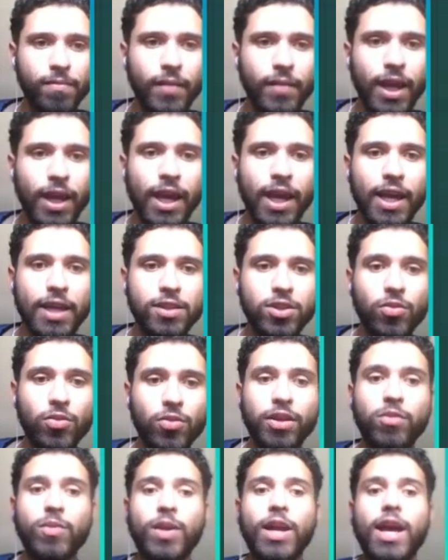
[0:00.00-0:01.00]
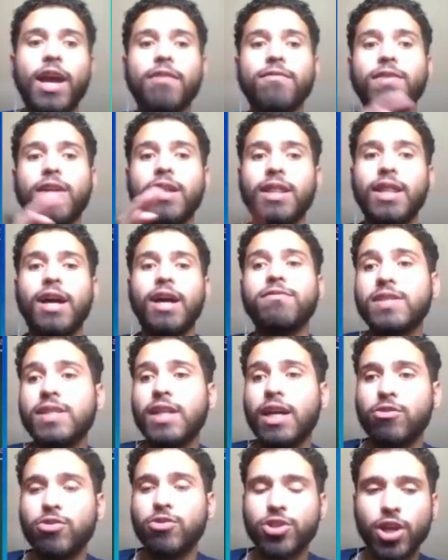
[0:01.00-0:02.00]
And so here we have a
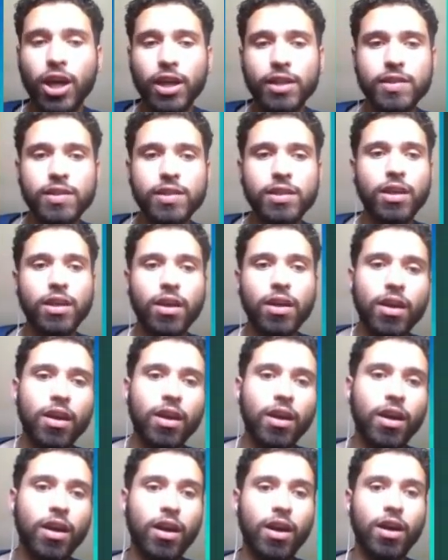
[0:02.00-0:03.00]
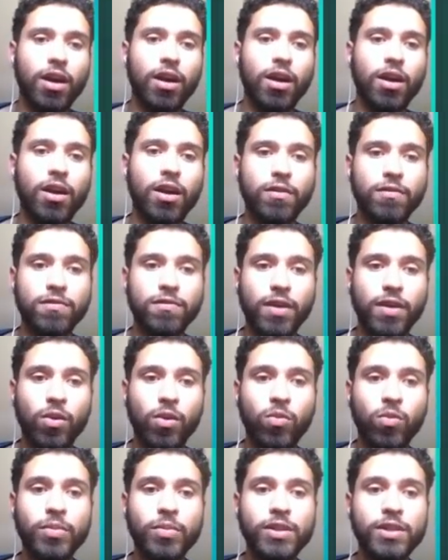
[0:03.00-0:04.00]
lifestyle shot of a
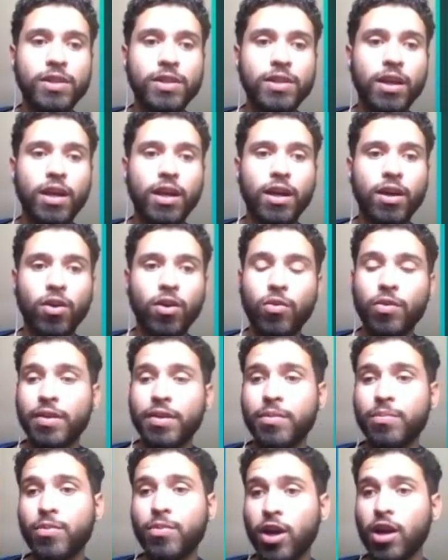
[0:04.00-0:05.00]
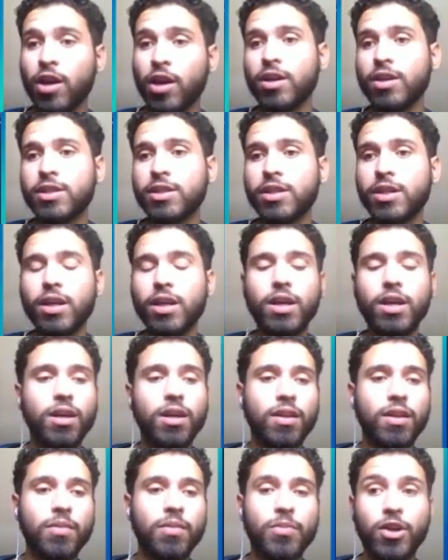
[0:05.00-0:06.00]
woman holding the product
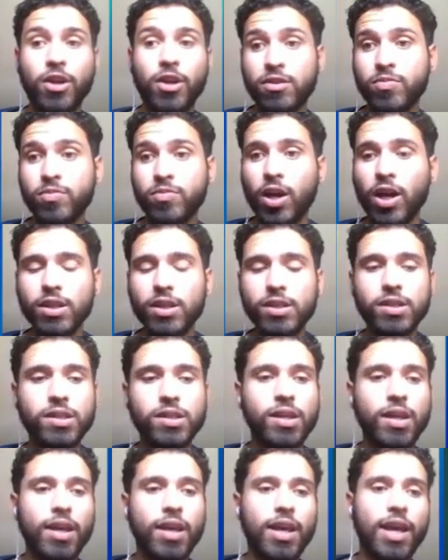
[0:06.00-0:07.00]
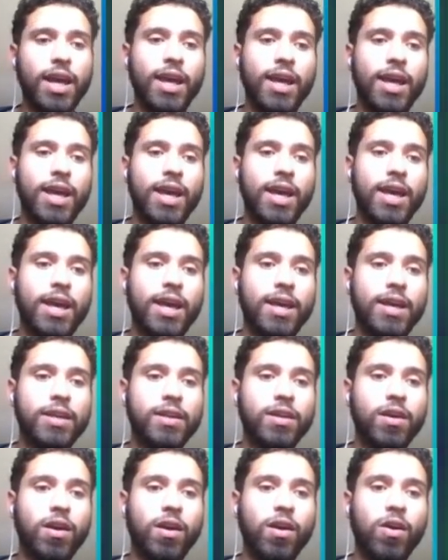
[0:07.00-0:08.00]
box, and
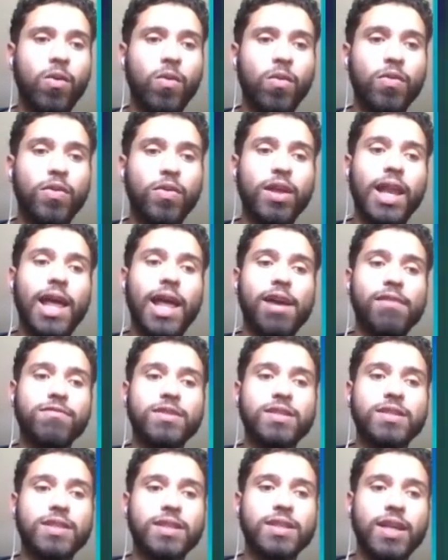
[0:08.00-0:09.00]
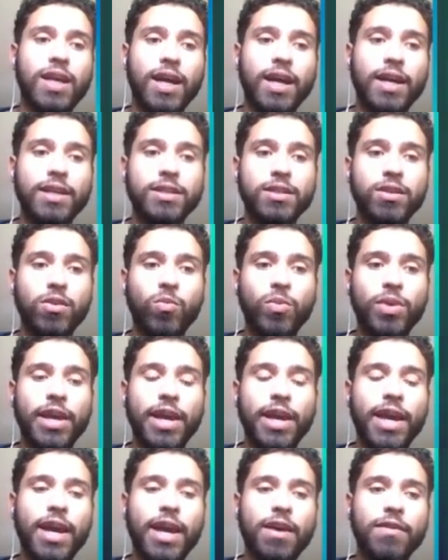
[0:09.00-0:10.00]
on the left side we
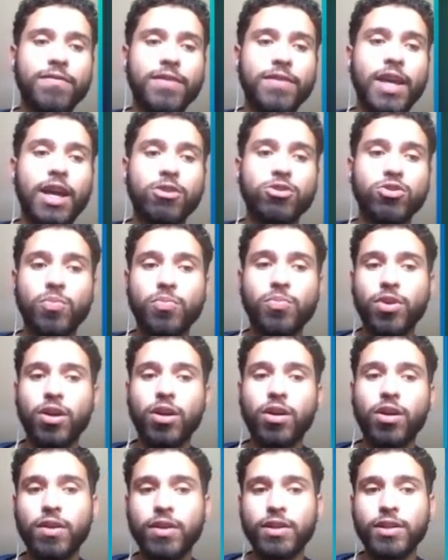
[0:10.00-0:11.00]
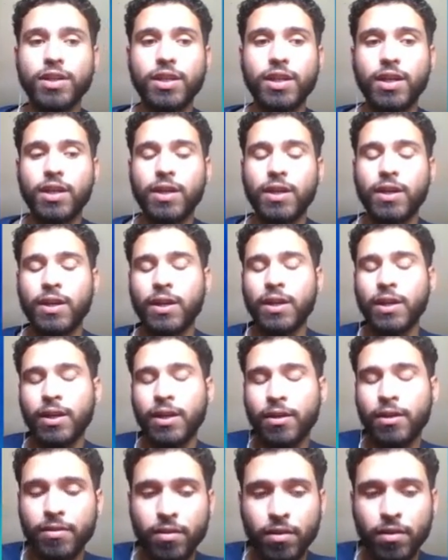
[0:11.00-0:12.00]
have the actual product, a